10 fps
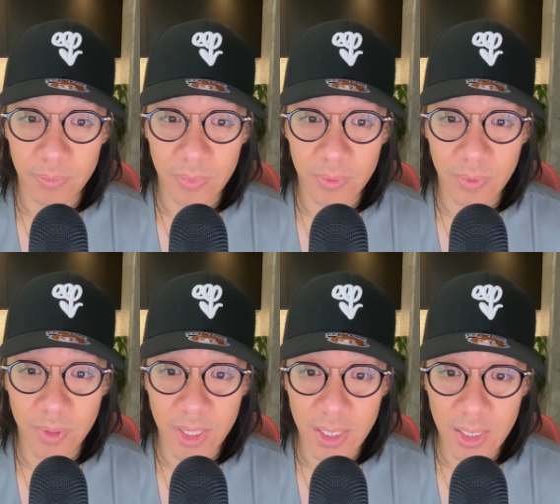
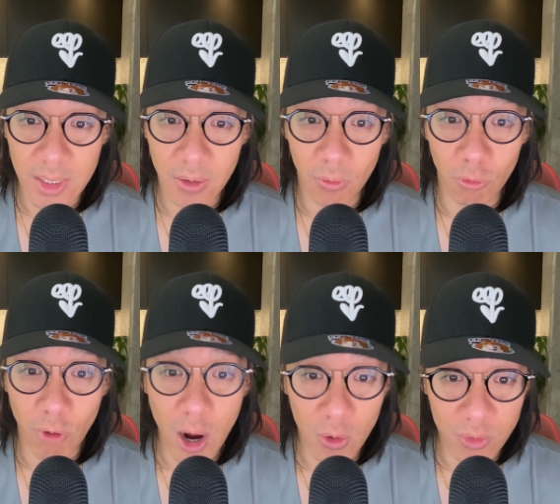the
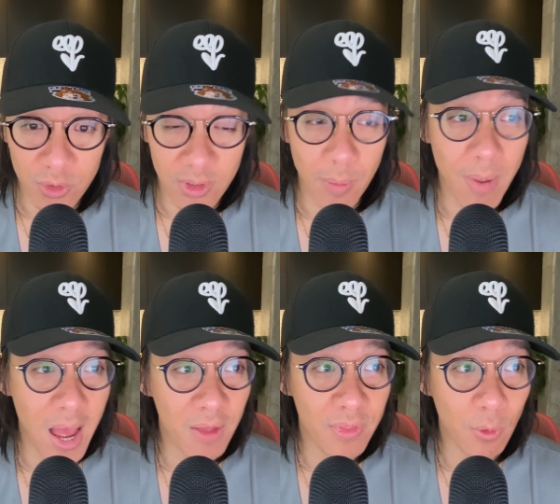route and the
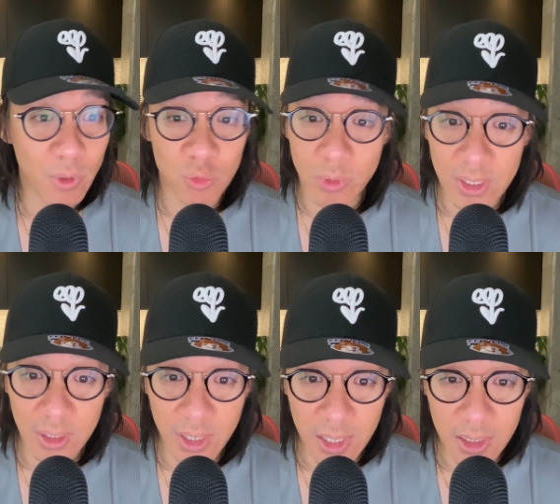path that which we
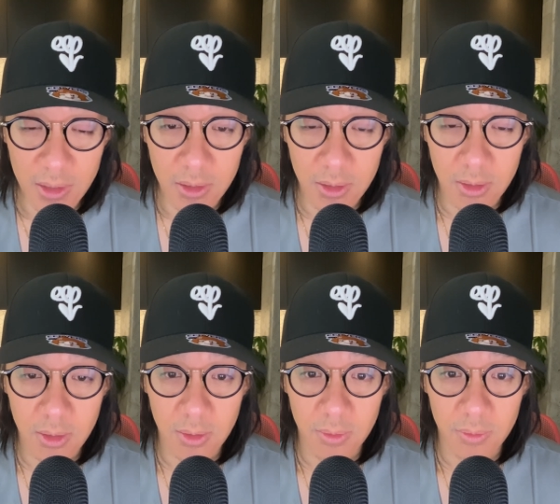lead
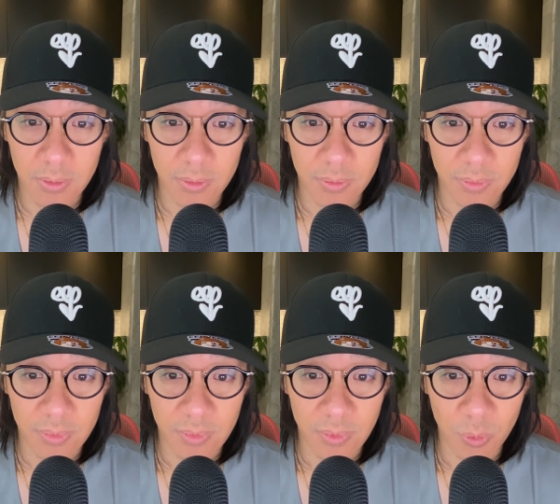
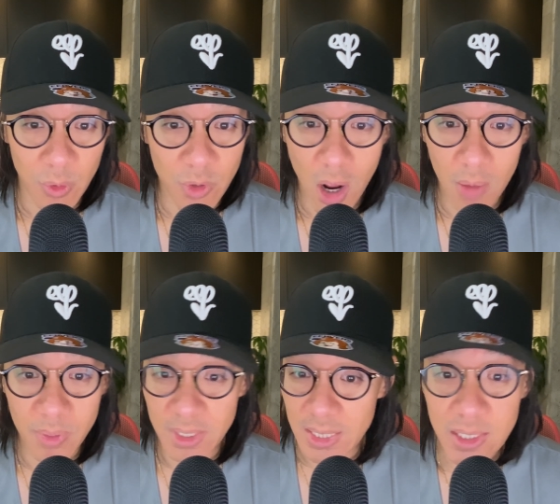will not be
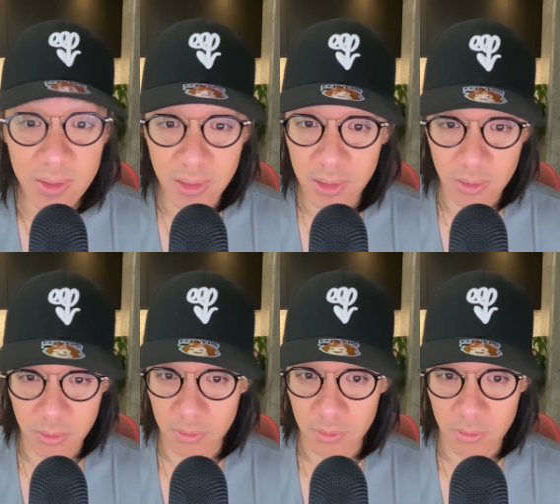easy
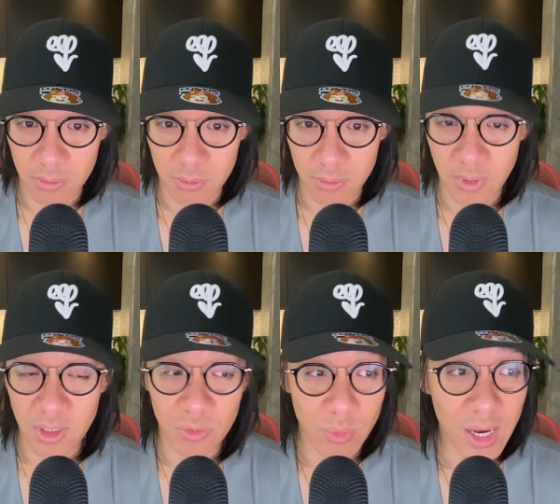
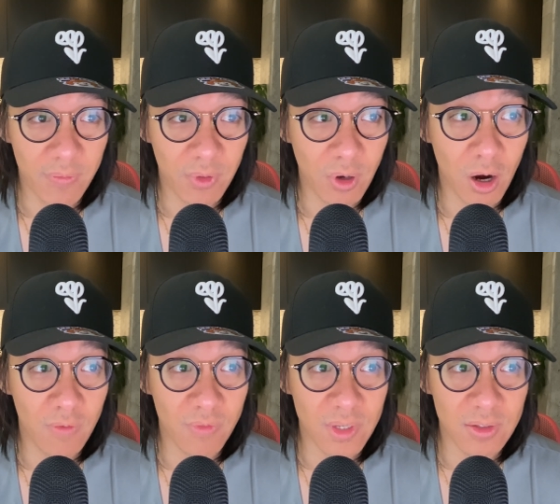because we have to
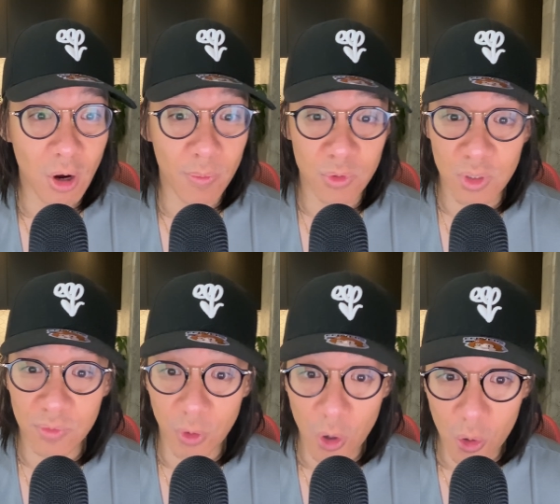carve these opportunities
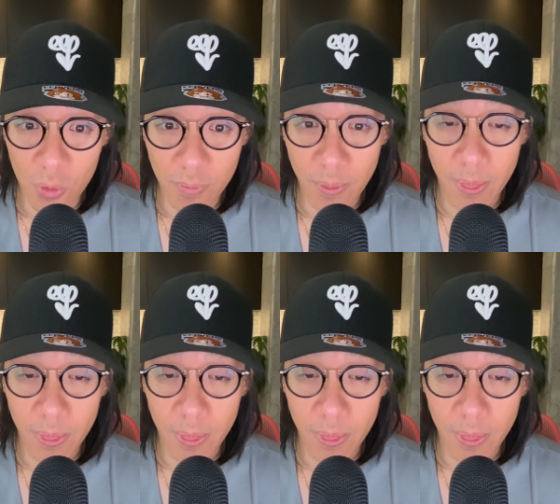for our own.